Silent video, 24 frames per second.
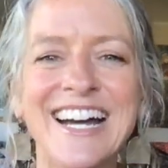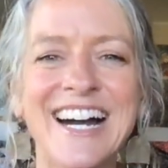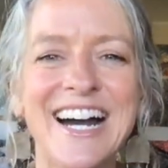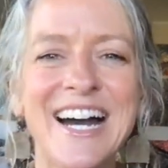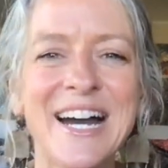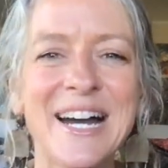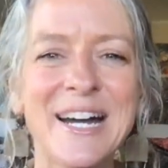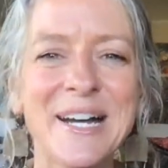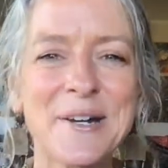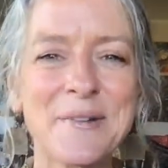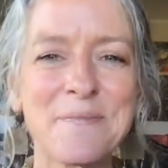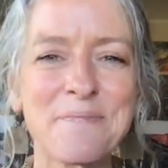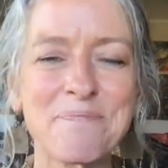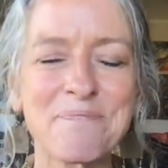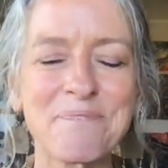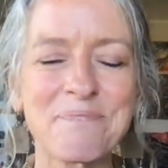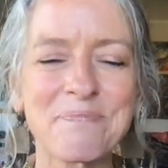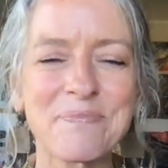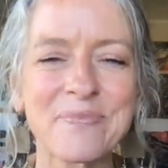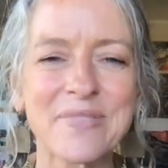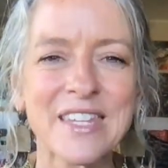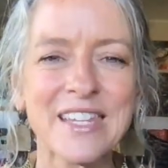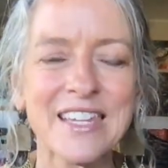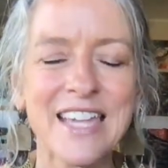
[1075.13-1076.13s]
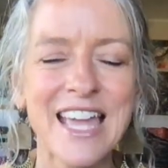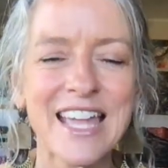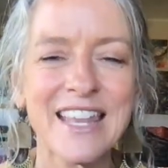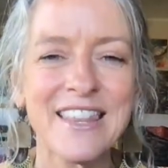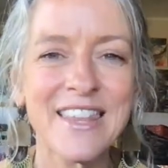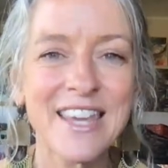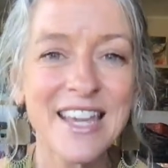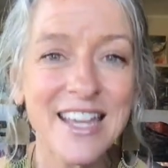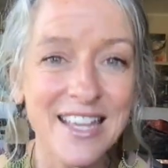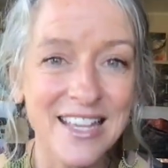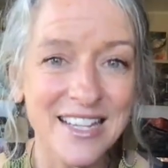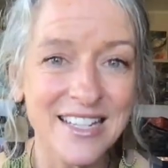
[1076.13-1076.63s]
Um, and
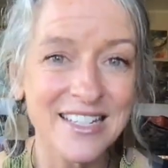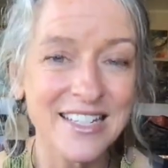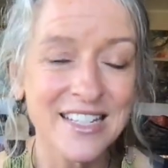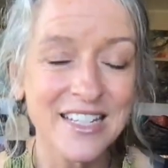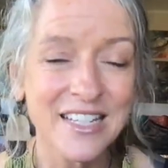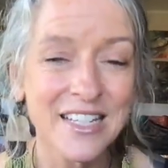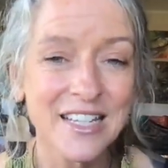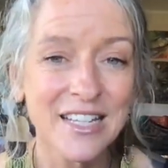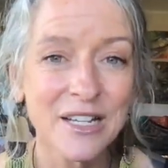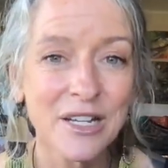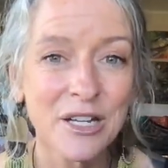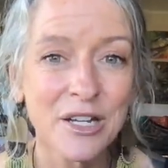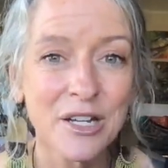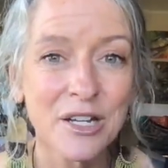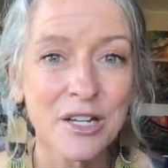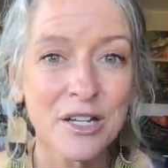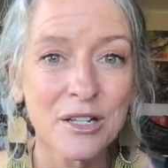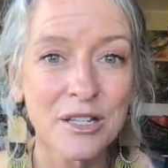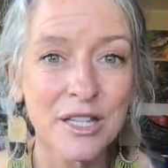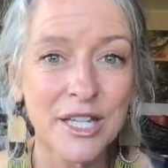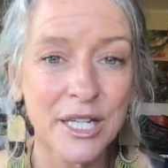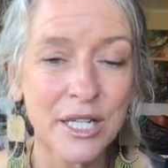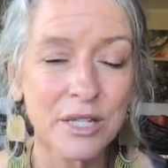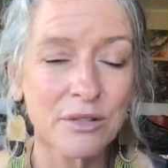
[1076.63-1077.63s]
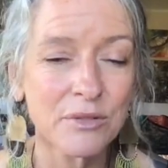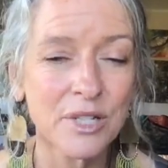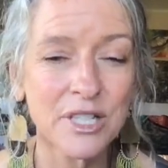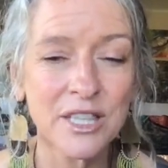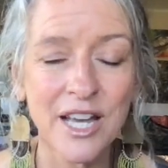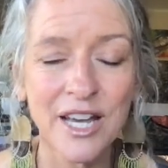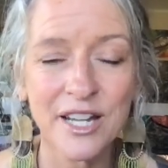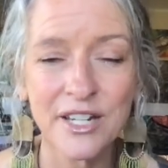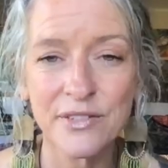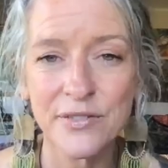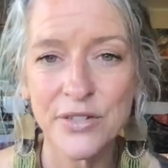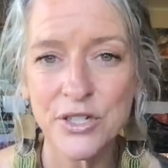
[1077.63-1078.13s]
then like a
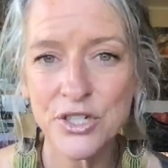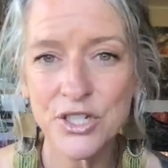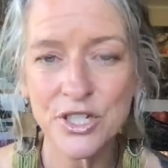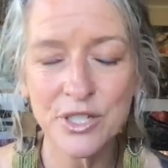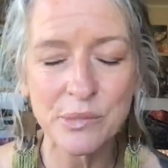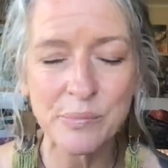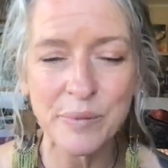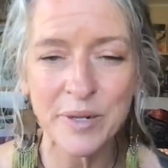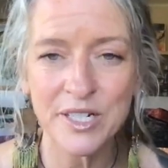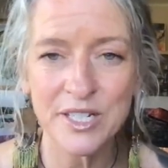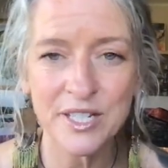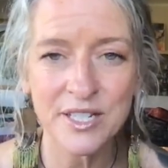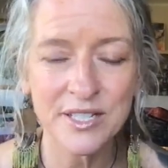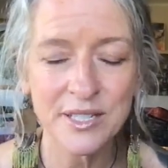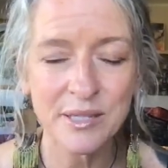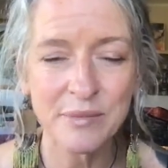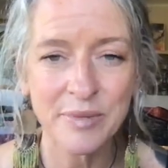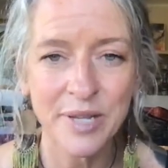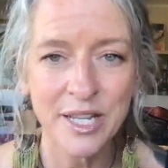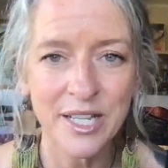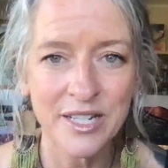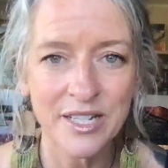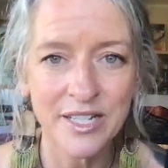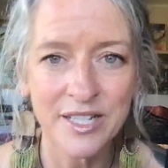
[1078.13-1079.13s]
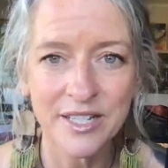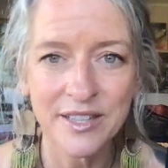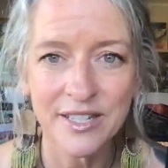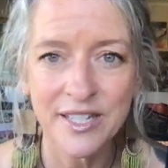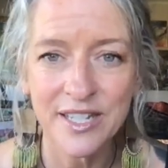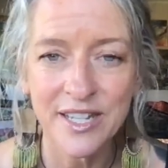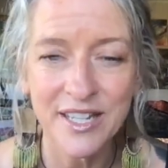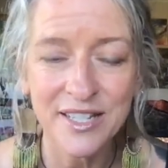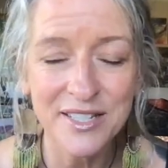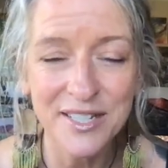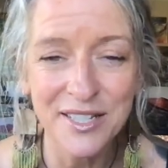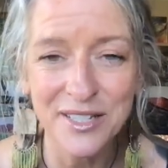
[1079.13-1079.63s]
lot of you just participated in the
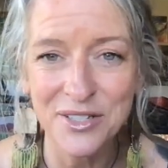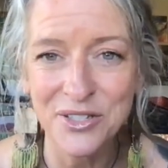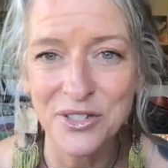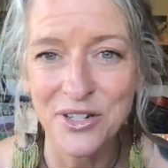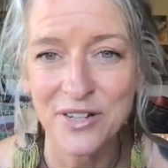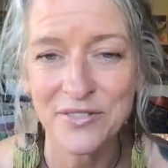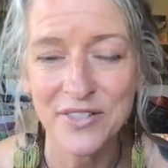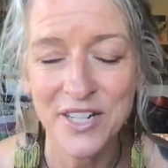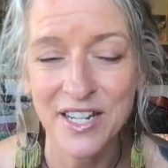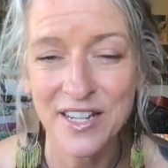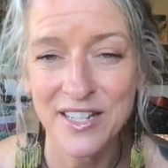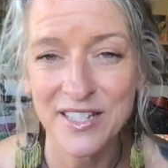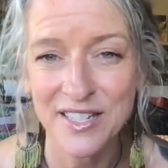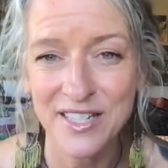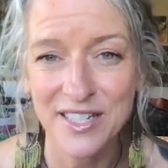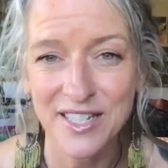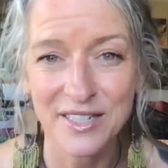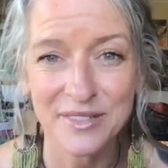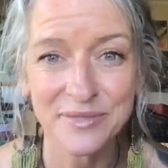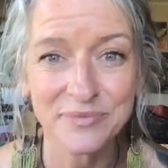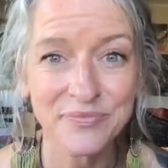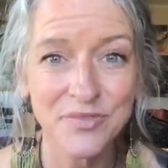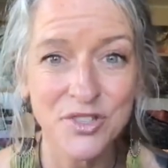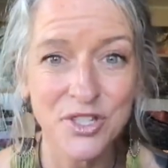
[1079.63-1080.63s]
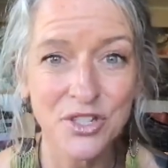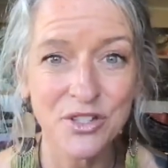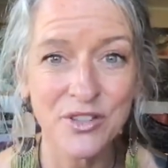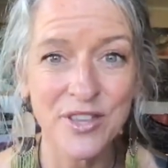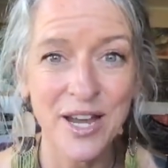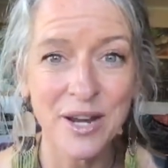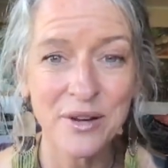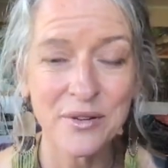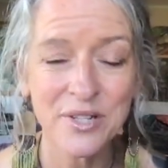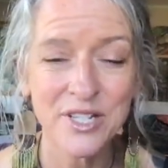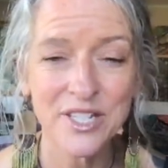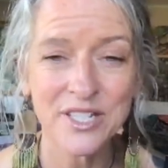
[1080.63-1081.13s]
Yes Extravaganza. So
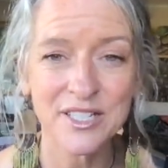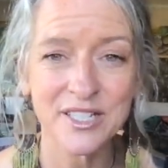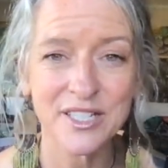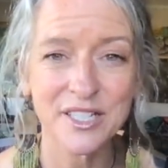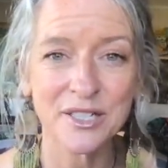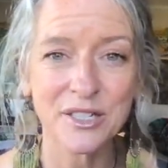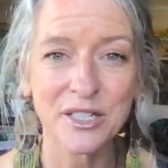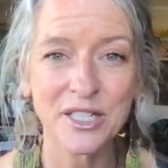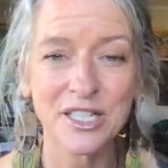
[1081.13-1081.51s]
that was a